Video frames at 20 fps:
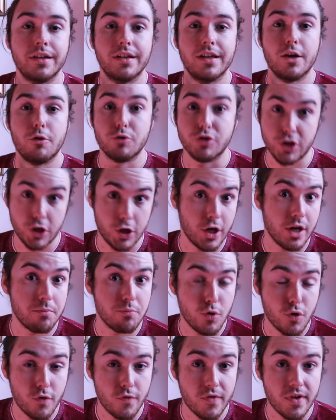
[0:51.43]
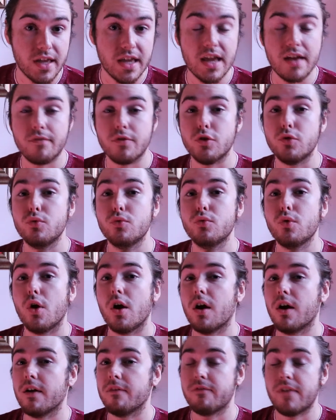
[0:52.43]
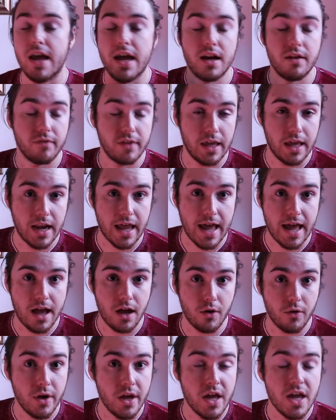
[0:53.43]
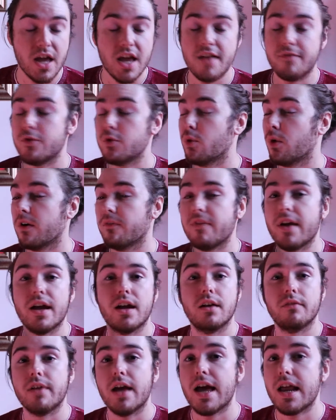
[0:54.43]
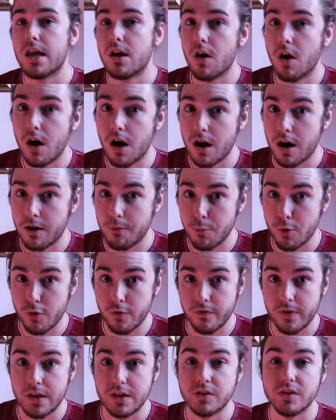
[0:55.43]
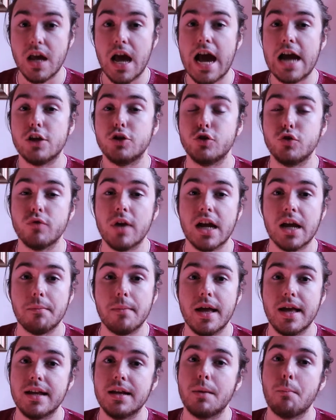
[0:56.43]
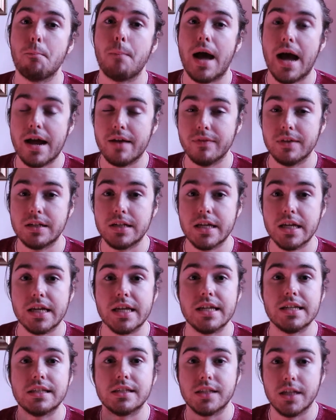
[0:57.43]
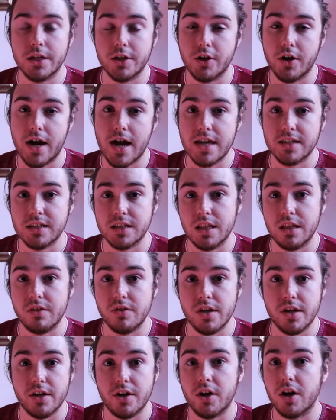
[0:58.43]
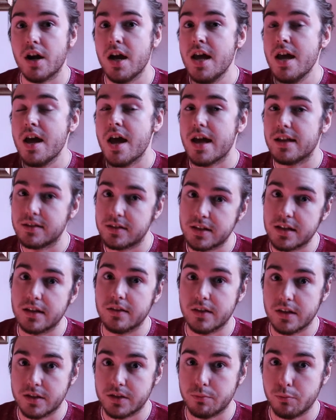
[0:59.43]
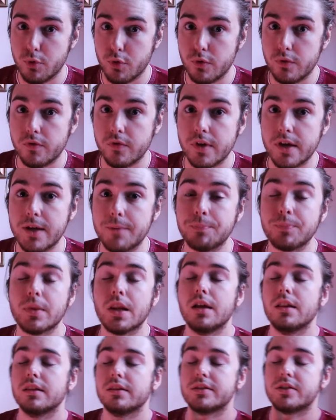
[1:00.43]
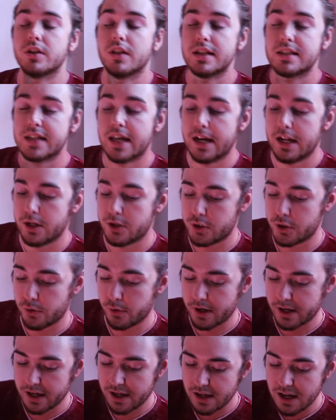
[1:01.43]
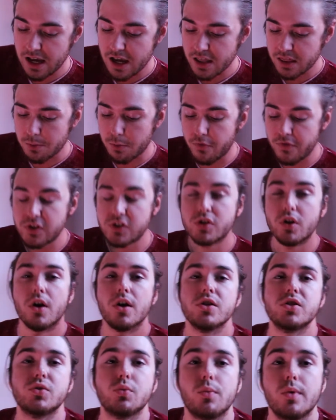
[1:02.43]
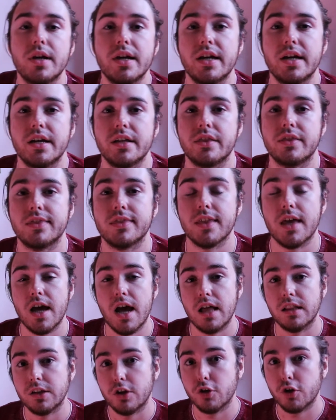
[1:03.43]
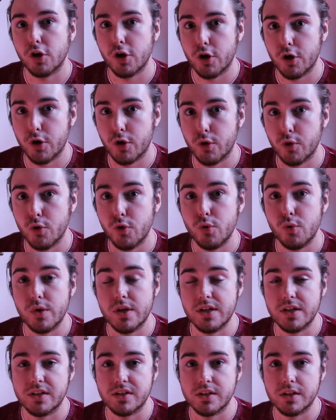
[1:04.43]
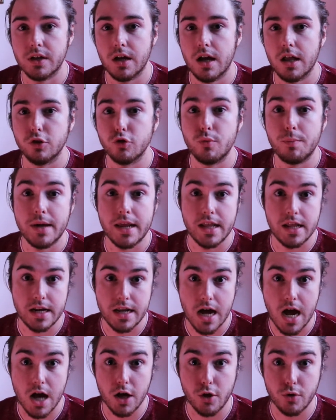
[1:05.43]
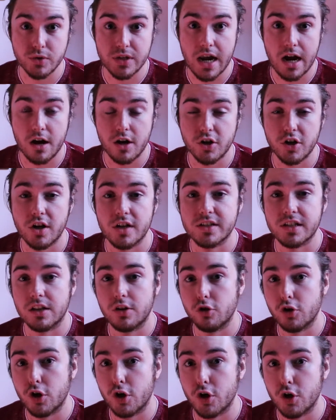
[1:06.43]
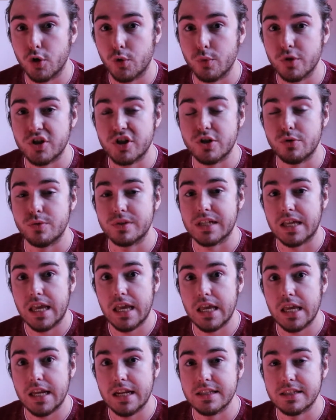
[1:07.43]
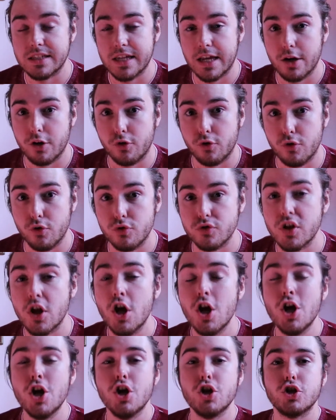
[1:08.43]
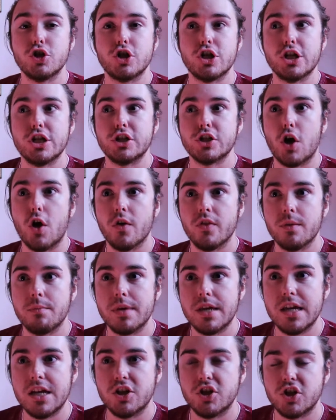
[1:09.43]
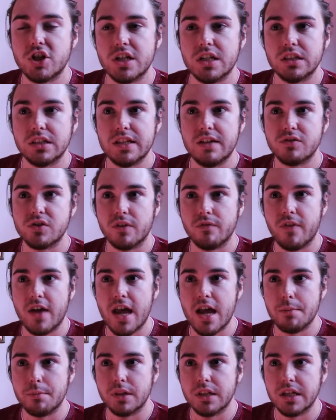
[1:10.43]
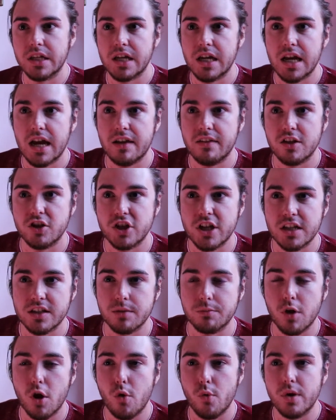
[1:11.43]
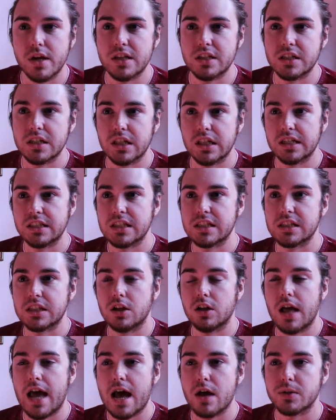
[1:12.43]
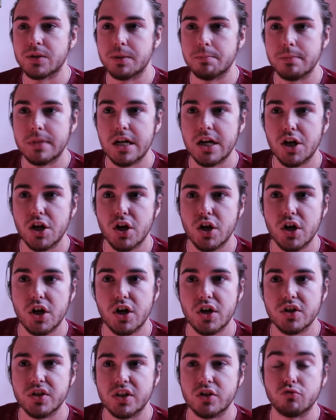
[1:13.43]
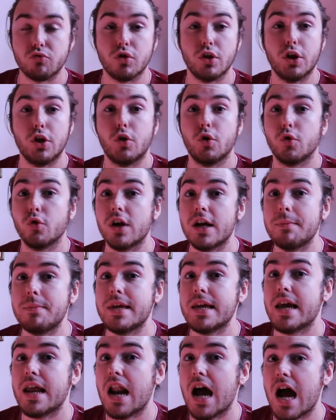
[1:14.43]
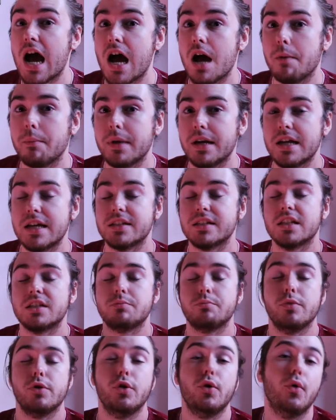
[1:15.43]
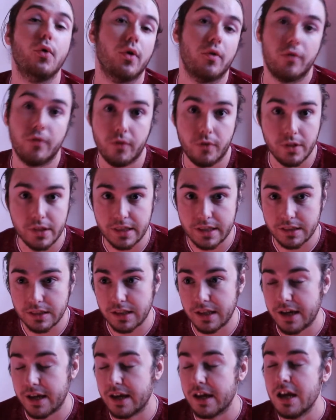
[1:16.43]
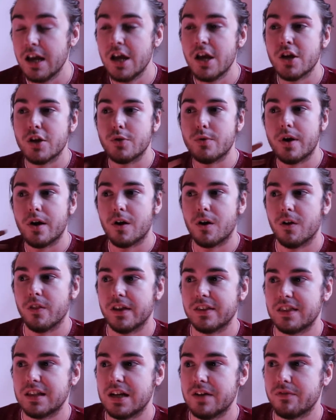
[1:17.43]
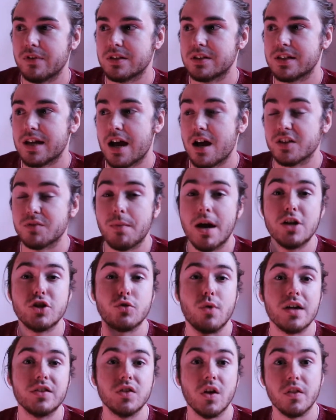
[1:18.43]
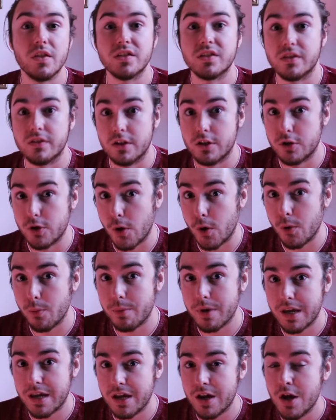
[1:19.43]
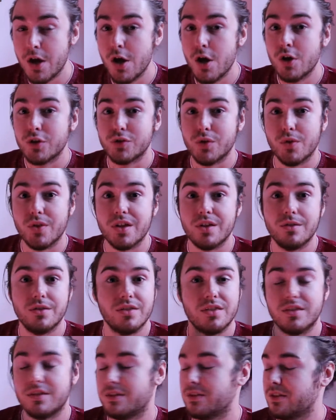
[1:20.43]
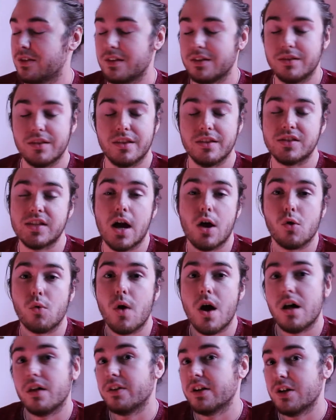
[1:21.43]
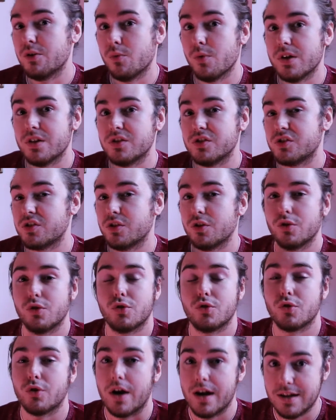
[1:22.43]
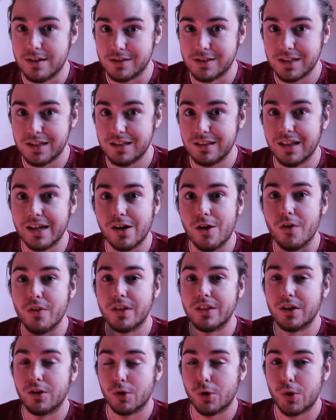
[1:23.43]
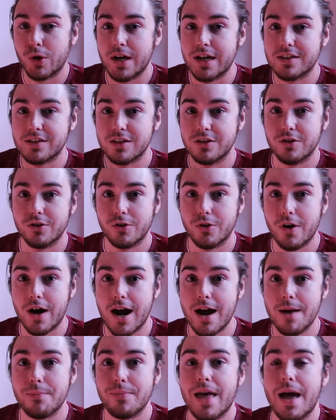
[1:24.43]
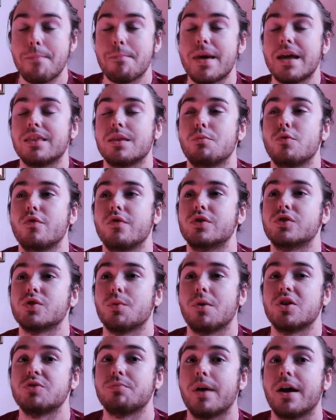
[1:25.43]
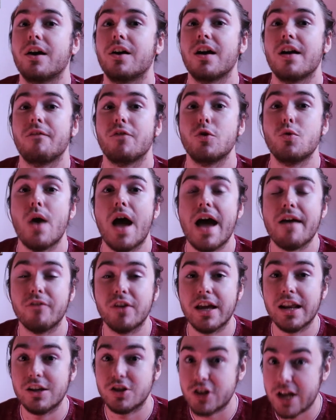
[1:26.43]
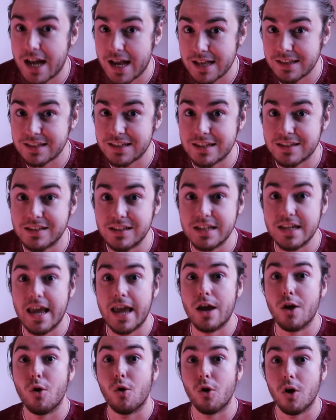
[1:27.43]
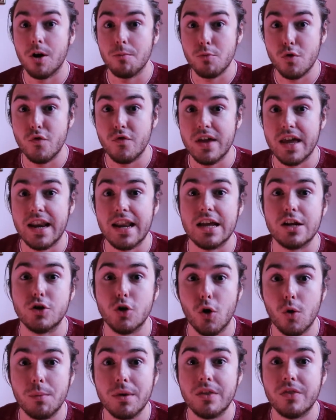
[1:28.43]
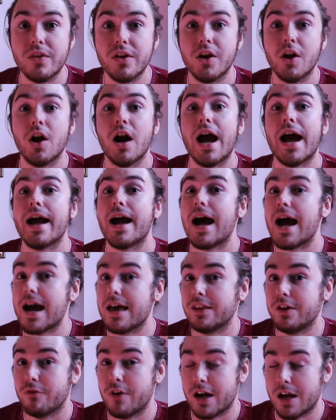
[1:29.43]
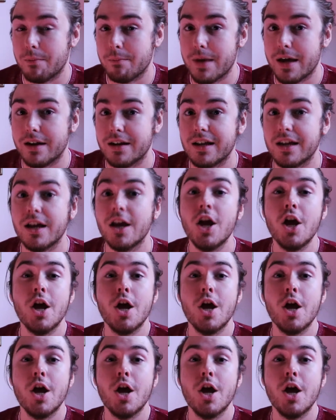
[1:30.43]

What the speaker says: It was a good movie. If you are a fan of Get Out, if you are a fan of any horror movies, I do recommend buying the ticket, sitting your ass in the theater, and seeing this movie. So let's get into it. The movie starts with a little girl who is Lupita Nyong'o's character as a little girl when she was a kid in Santa Cruz. She's on the beach, she leaves her family, and then she ends up going into like this little house of mirrors. It's really creepy and ominous. It's beautifully lit. You hear all like the different sounds. Mind you, I saw this in the Dolby, so the sound quality was crazy. Like all the little creaks and crap that made the movie so much better. If you ever get a chance to see a horror movie in a Dolby theater, I highly recommend it.